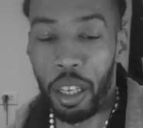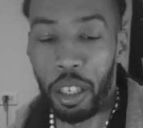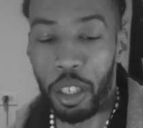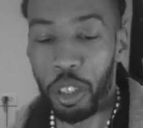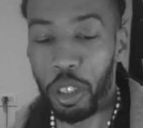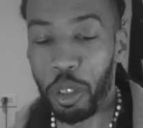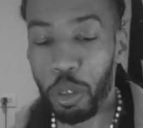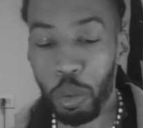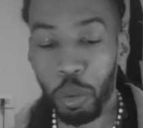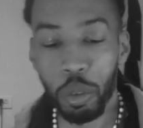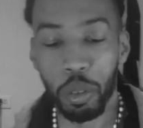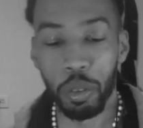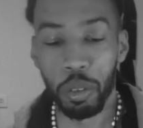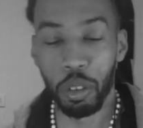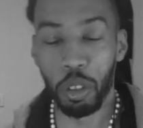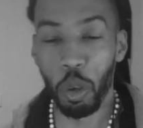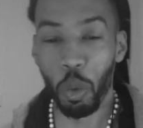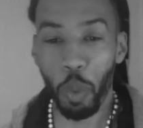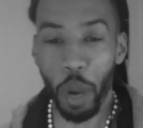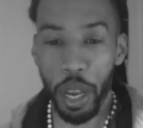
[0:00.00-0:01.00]
you
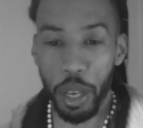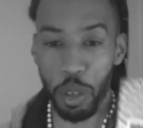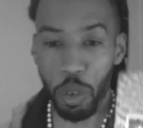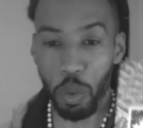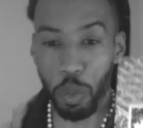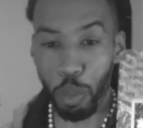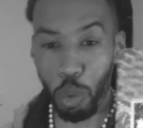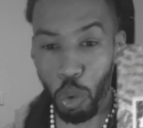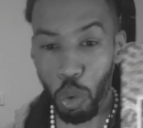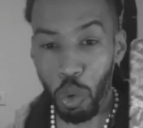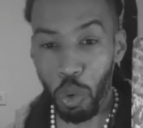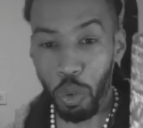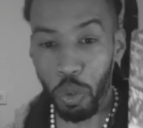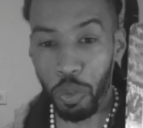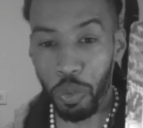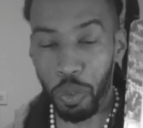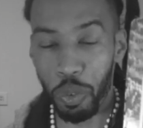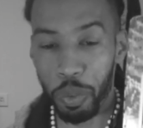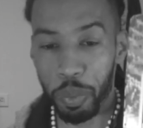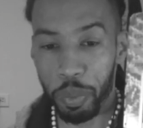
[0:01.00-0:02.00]
the way you move
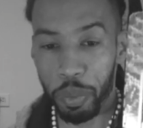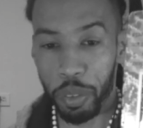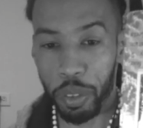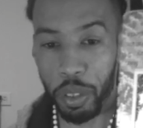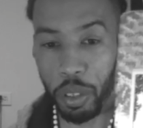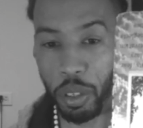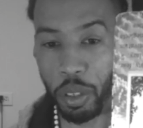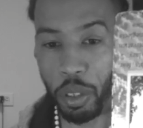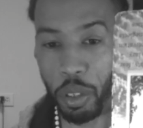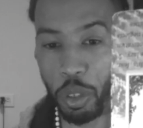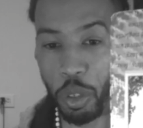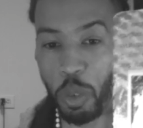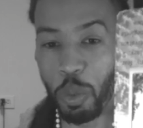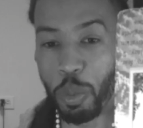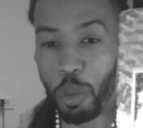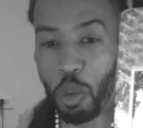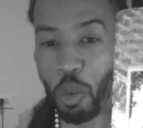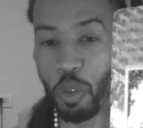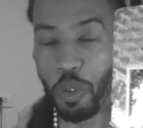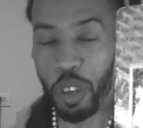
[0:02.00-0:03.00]
you
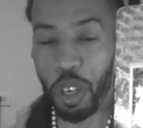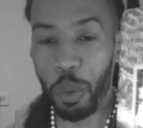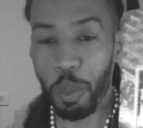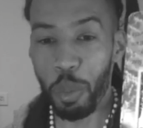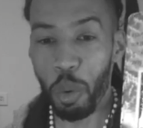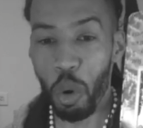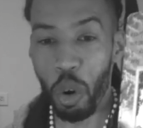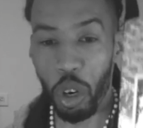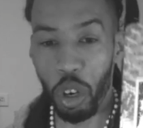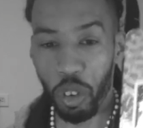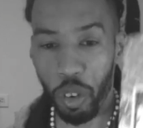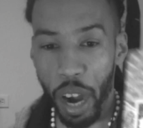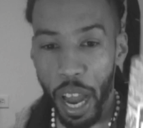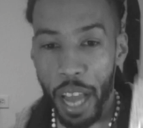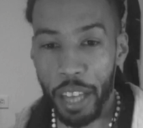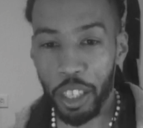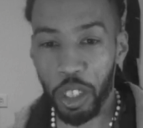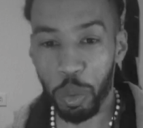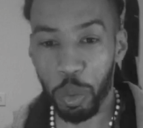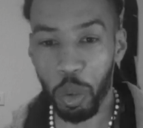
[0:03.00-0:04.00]
move in a more
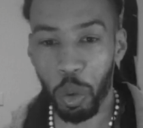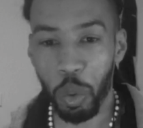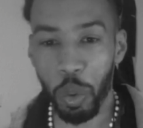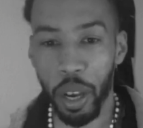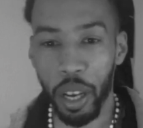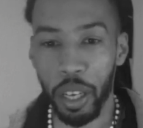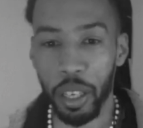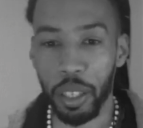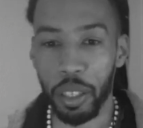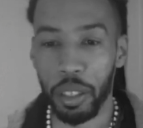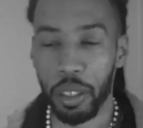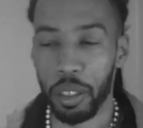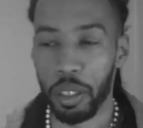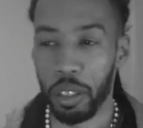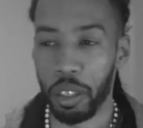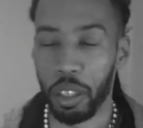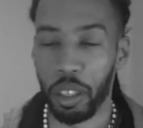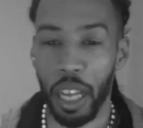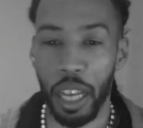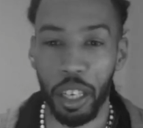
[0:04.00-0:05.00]
gradual way
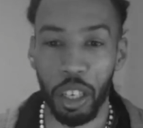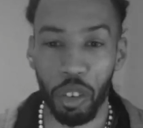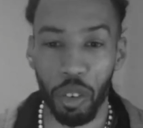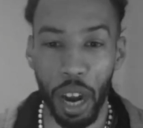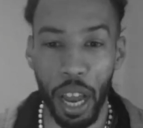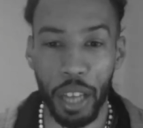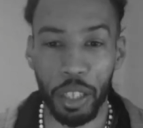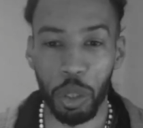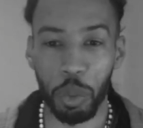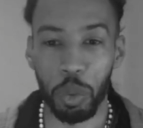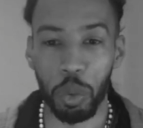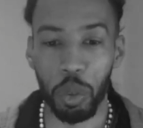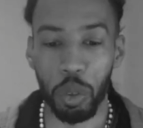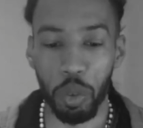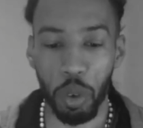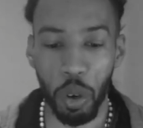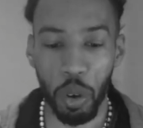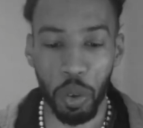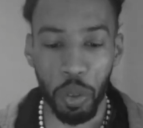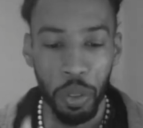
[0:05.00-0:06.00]
like gradual
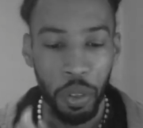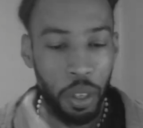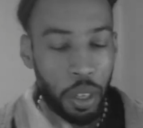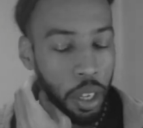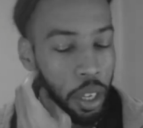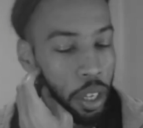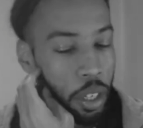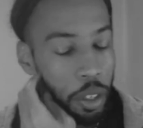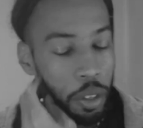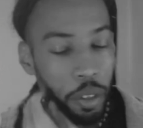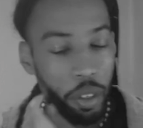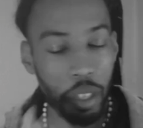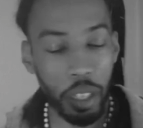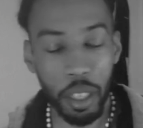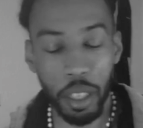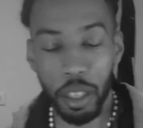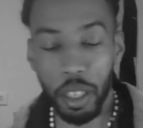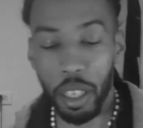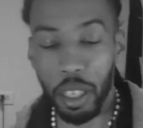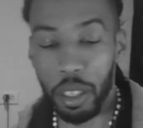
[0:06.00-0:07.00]
growth you didn't
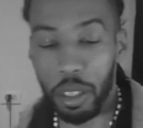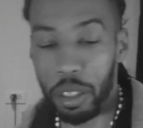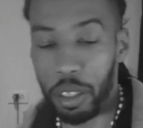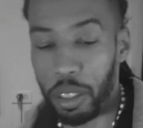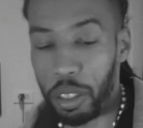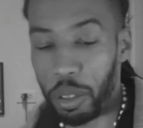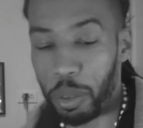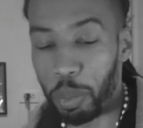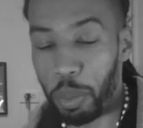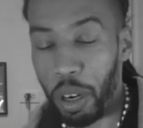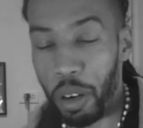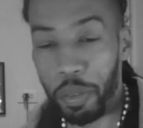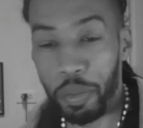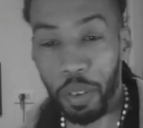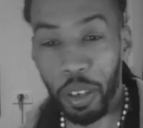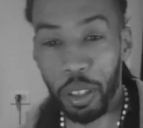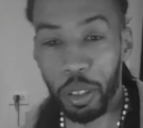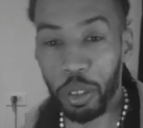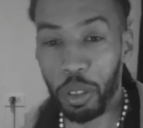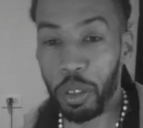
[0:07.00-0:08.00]
think this
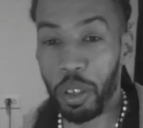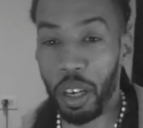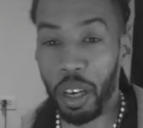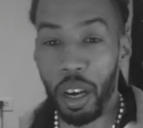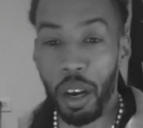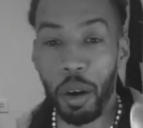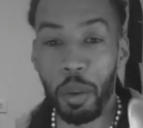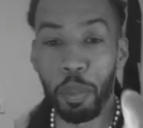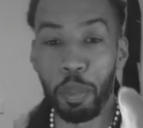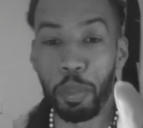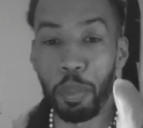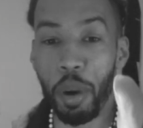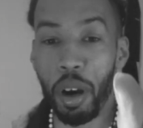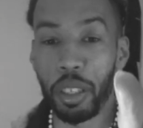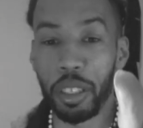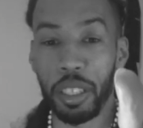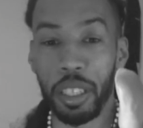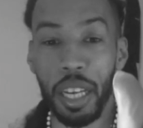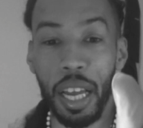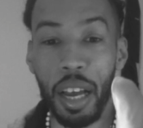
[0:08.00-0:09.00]
motherfucker was gonna come
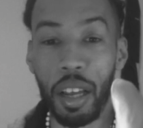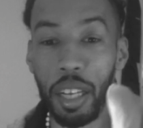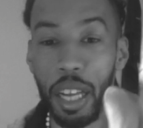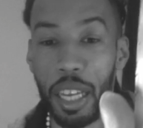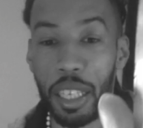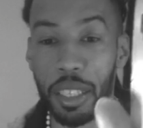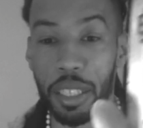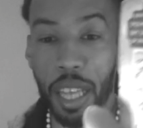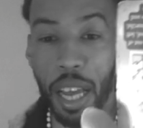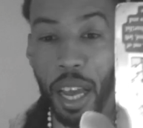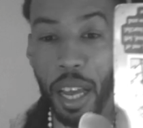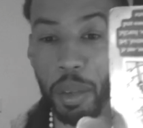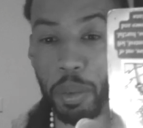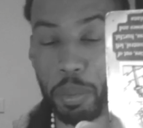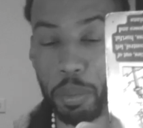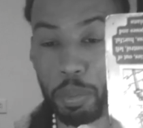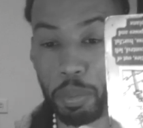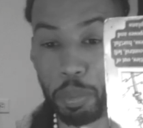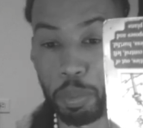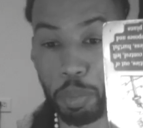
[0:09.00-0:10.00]
busting out like that
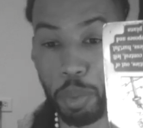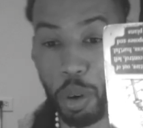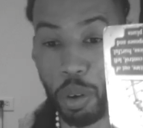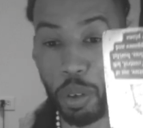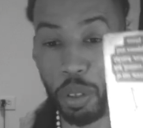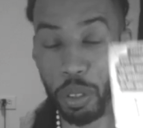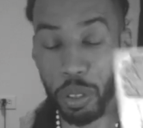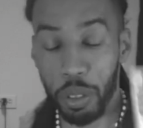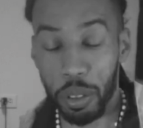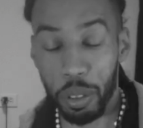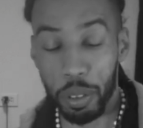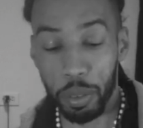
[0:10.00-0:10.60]
pause